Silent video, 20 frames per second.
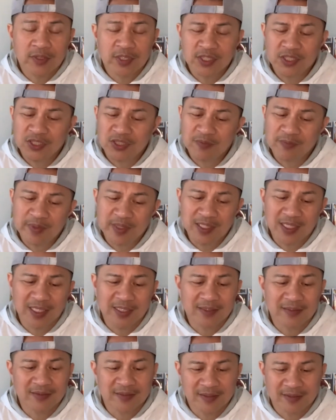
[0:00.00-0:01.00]
They should be like
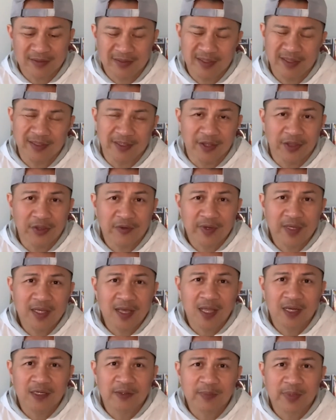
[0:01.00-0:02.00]
in the
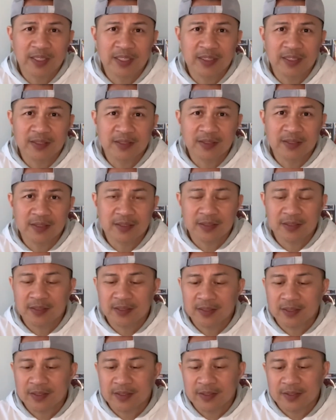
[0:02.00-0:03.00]
$3 bins.
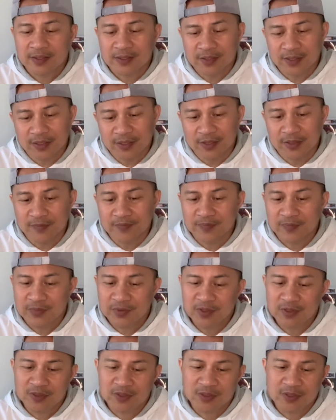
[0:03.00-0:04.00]
So,
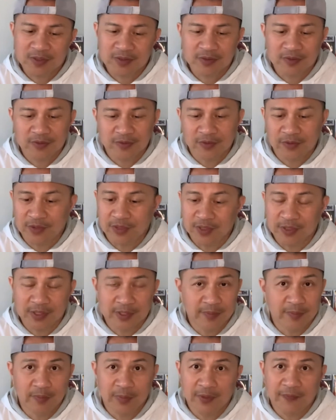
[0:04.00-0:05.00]
or
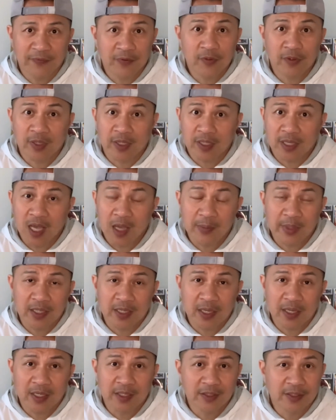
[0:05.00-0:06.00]
if you go to a
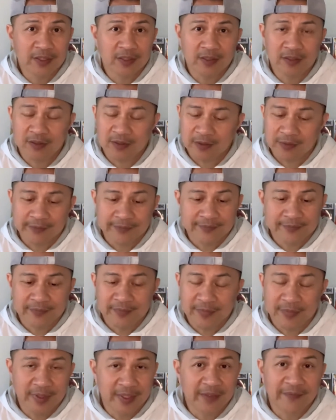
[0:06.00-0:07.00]
Comic-Con,
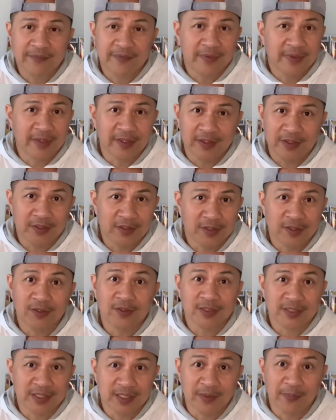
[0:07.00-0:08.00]
you'll
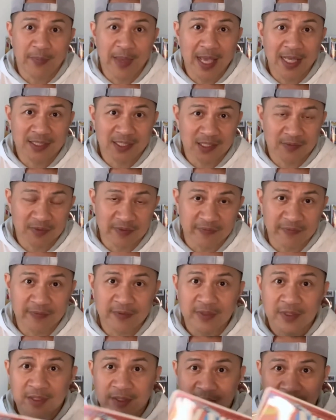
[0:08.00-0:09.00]
see a massive of
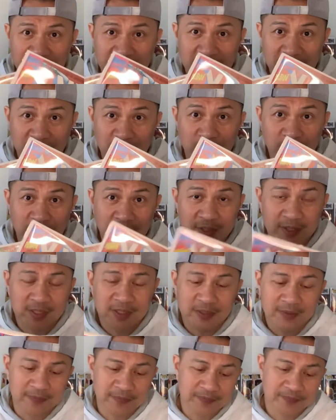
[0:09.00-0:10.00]
these
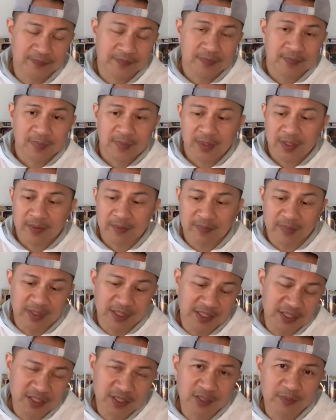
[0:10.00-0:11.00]
books. But
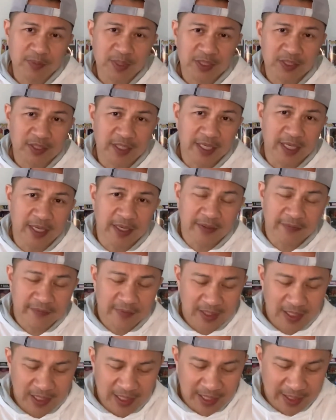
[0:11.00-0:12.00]
it's a good book to have.
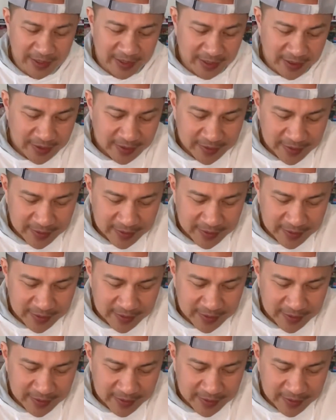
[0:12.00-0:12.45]
I like it.